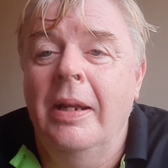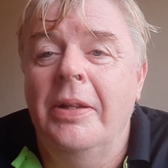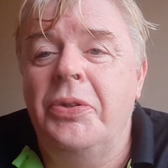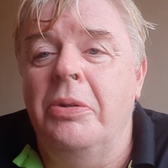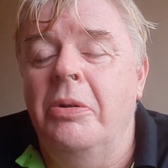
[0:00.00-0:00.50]

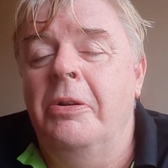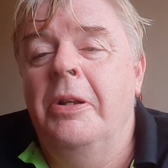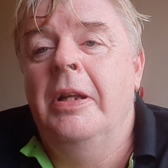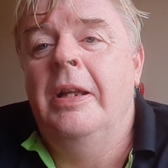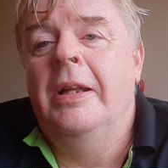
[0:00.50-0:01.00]
So
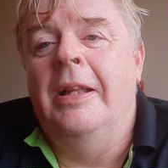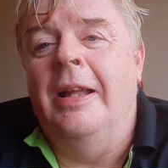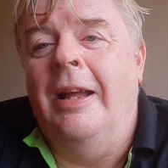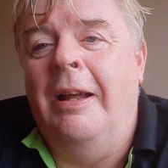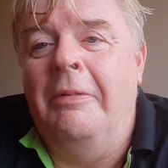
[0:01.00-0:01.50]

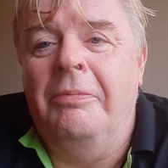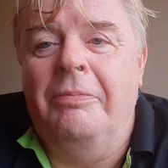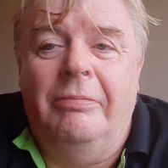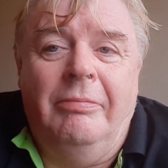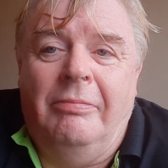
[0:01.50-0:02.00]

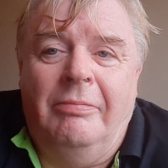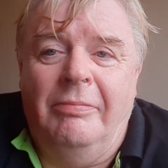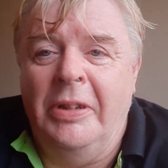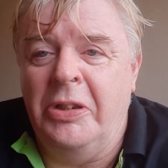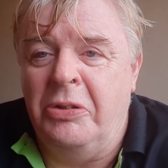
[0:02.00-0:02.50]

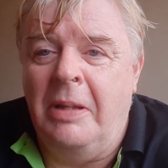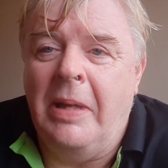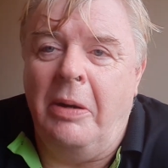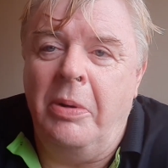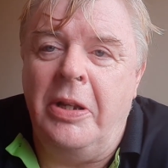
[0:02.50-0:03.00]
it doesn't really
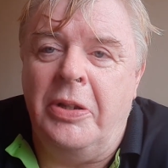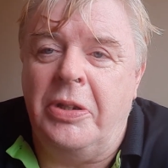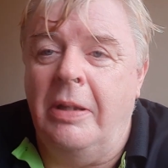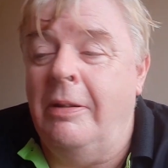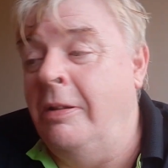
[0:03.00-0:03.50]
matter where you sit.